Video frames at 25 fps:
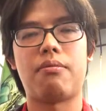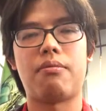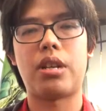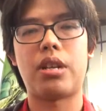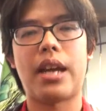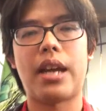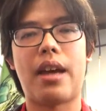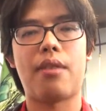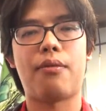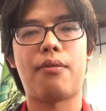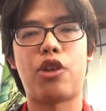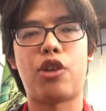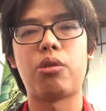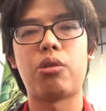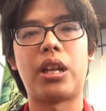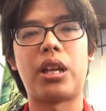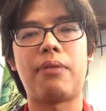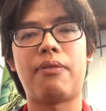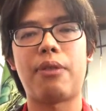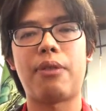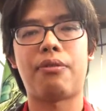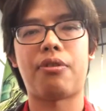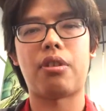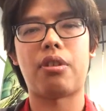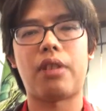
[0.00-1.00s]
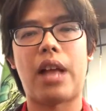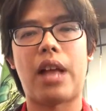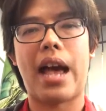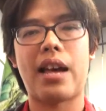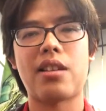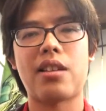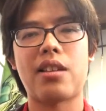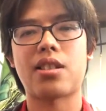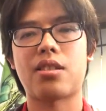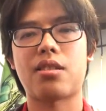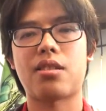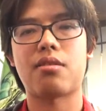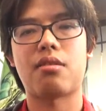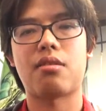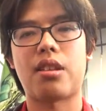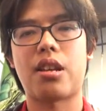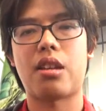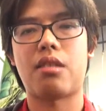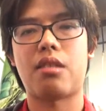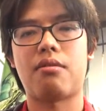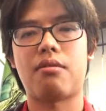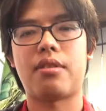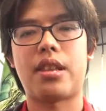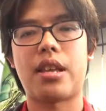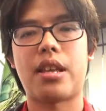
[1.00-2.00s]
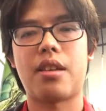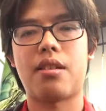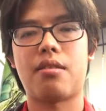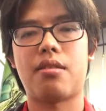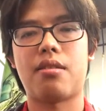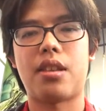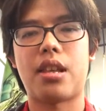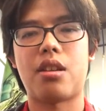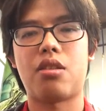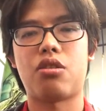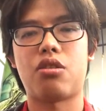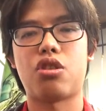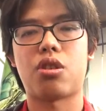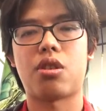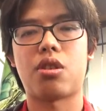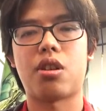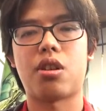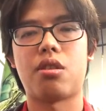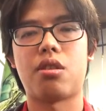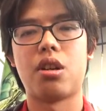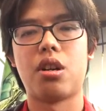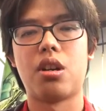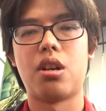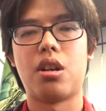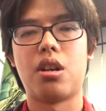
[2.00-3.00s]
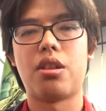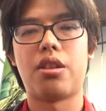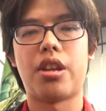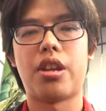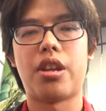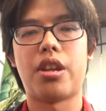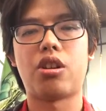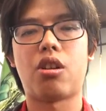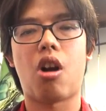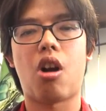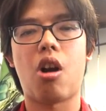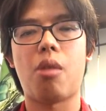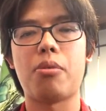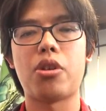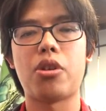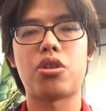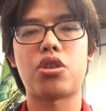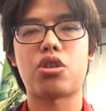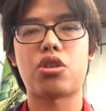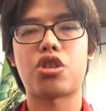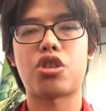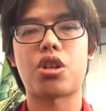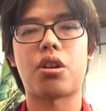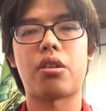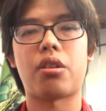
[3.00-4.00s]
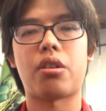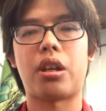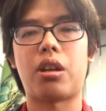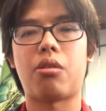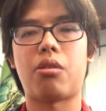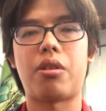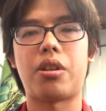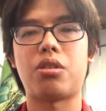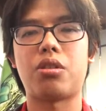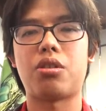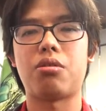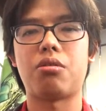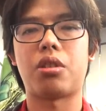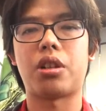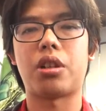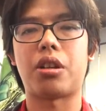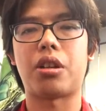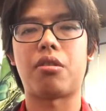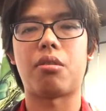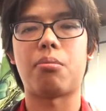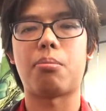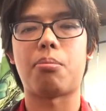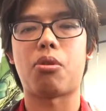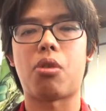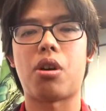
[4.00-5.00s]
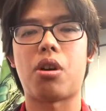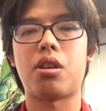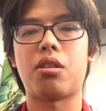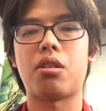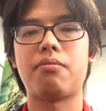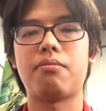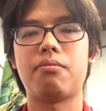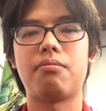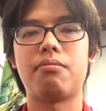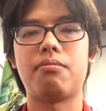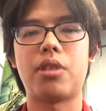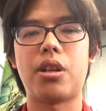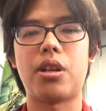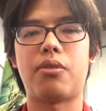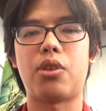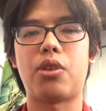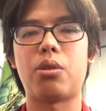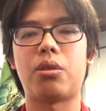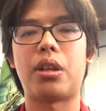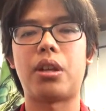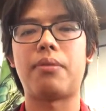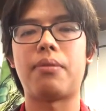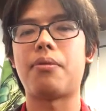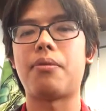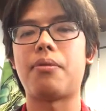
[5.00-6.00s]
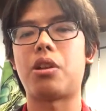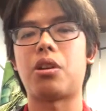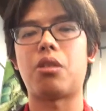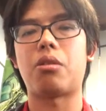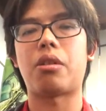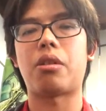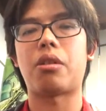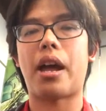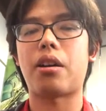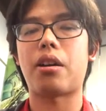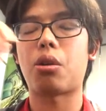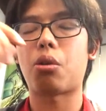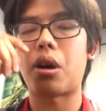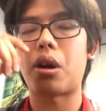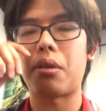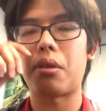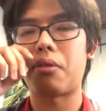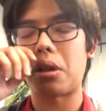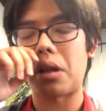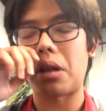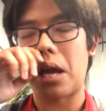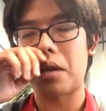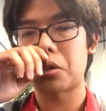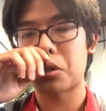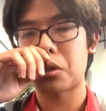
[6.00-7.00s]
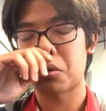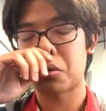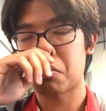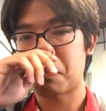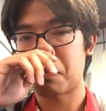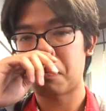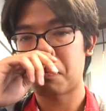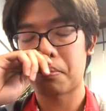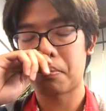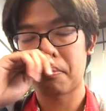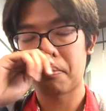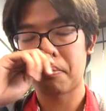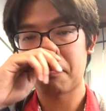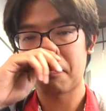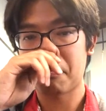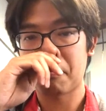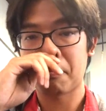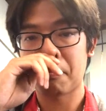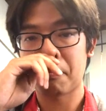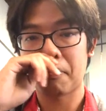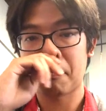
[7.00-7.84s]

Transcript: you can, yeah, if you leave it for last, then you're almost surely going to clear the board if you leave a video category for last.